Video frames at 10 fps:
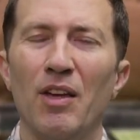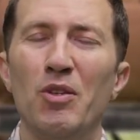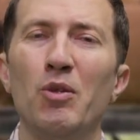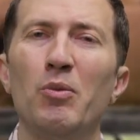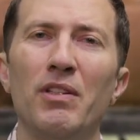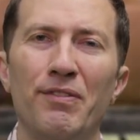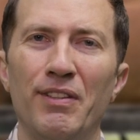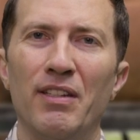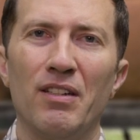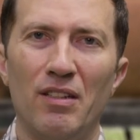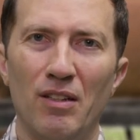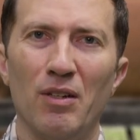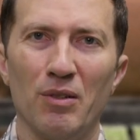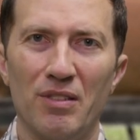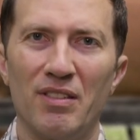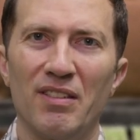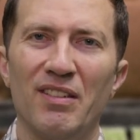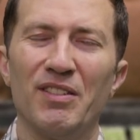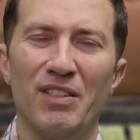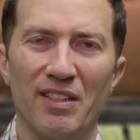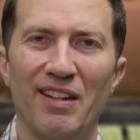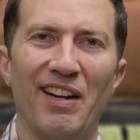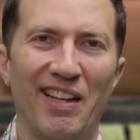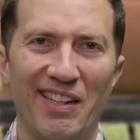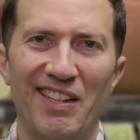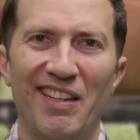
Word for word: you would feel close to God